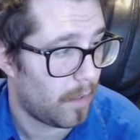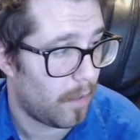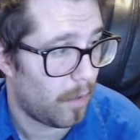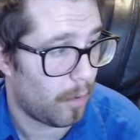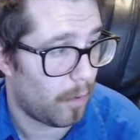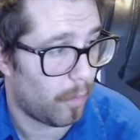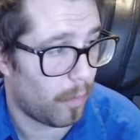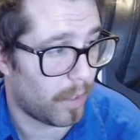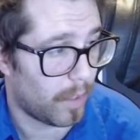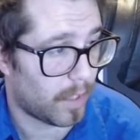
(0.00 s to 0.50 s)

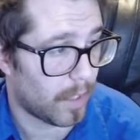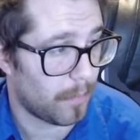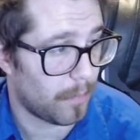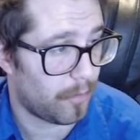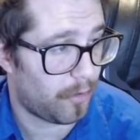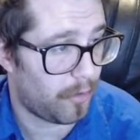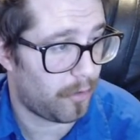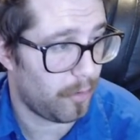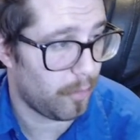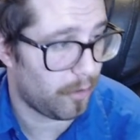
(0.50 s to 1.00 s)
When it comes
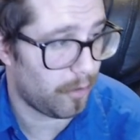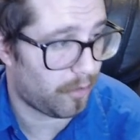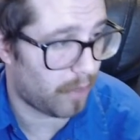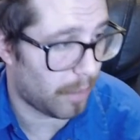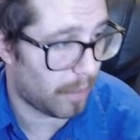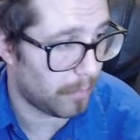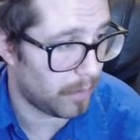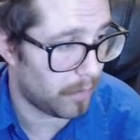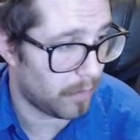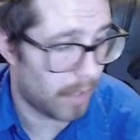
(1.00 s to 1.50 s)
to
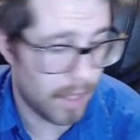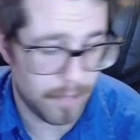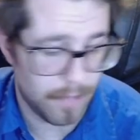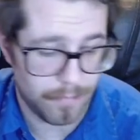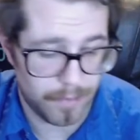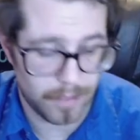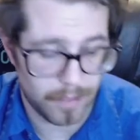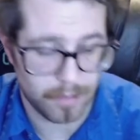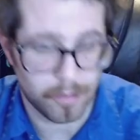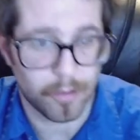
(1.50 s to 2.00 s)
assembly line
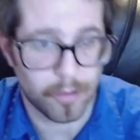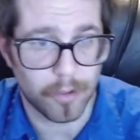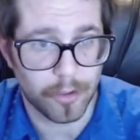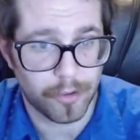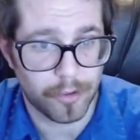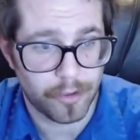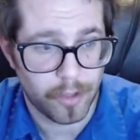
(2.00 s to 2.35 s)
vehicles,